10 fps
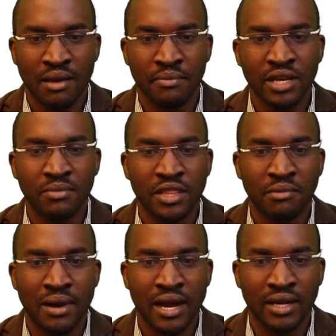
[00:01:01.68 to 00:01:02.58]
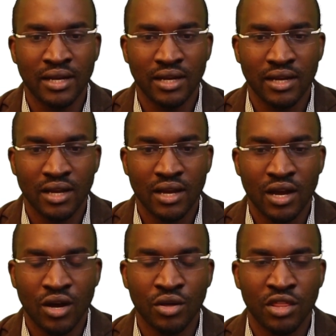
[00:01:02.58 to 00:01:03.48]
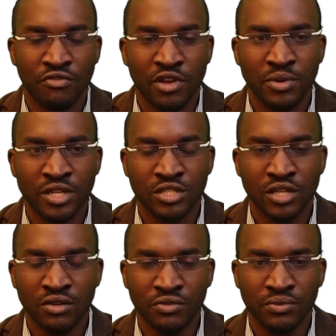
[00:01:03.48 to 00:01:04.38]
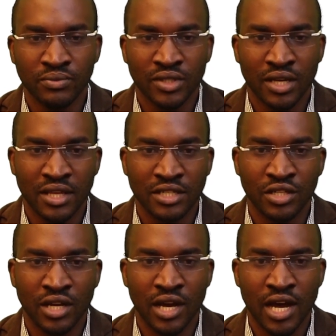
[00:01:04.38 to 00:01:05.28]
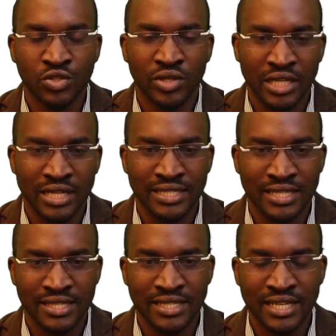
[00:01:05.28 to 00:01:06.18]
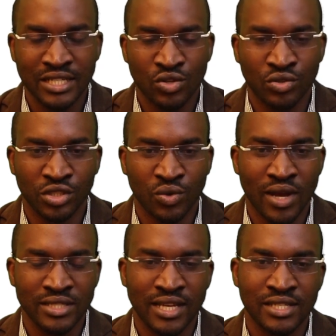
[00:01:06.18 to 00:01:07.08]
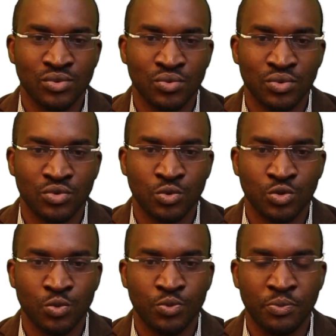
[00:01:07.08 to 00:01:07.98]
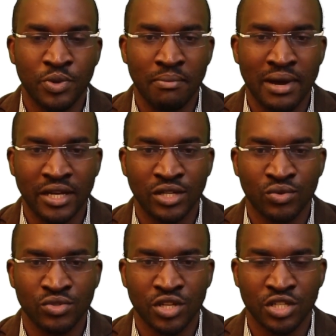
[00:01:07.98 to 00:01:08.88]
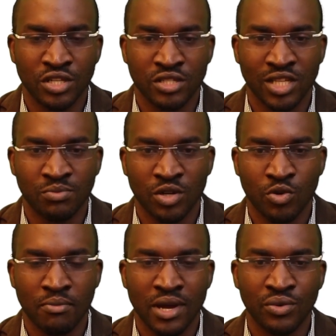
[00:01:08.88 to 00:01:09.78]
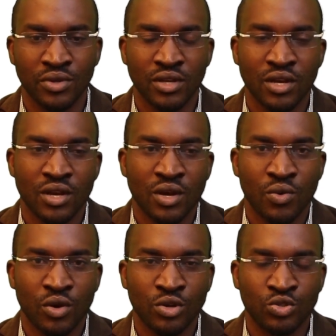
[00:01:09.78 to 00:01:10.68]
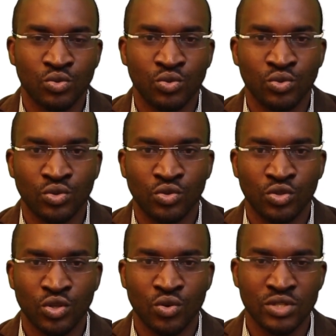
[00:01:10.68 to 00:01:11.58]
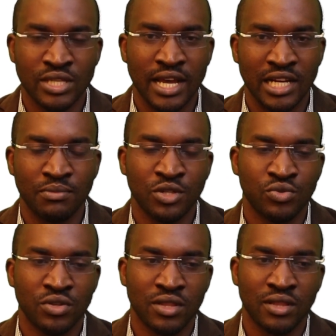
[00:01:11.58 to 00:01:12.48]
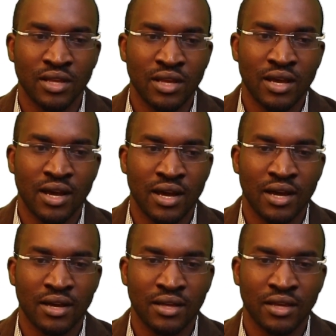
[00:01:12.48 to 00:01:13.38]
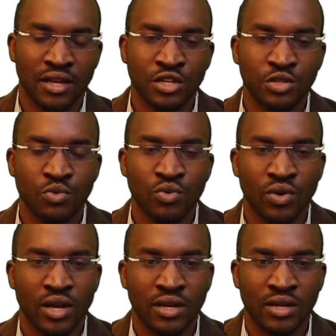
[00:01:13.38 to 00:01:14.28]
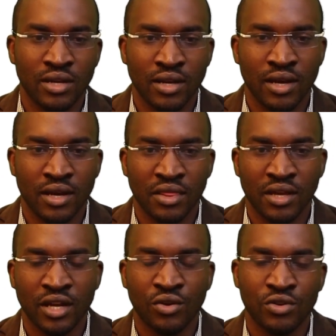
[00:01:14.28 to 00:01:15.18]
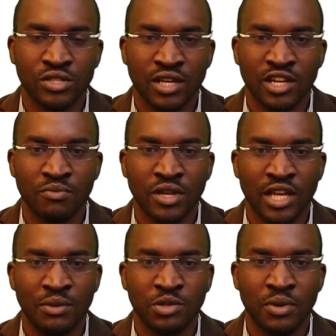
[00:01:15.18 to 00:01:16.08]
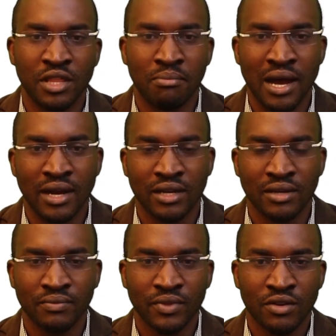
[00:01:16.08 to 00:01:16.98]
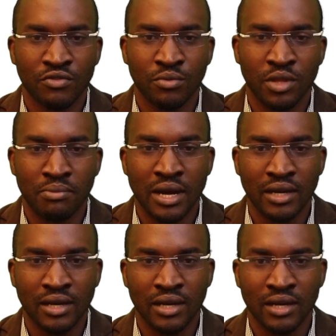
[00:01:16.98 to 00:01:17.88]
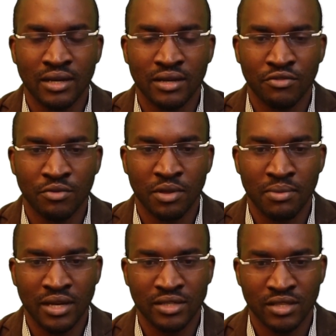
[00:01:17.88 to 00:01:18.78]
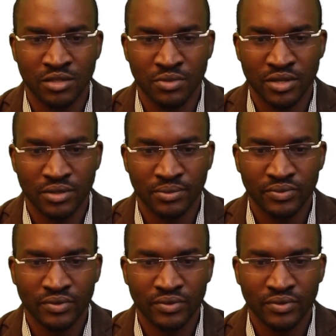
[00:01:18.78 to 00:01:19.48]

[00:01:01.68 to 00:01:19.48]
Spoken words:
are made by the bank or the firm in itself, that actually necessitate or requires us to prepare bank reconciliation statement, whereby we're going to reconcile between the cash book and the records that have been kept by the bank from the bank statement.